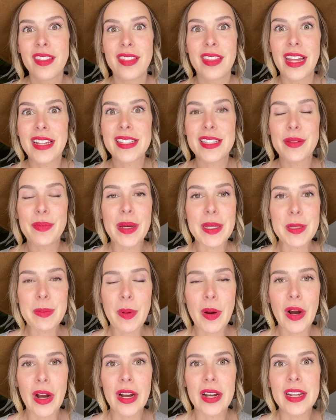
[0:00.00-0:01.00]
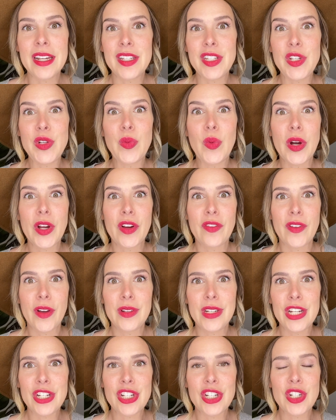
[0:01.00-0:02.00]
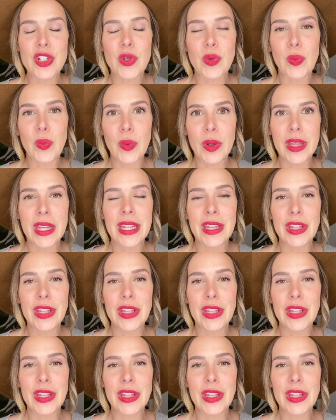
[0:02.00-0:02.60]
And that's the best part, is you want your foundation to really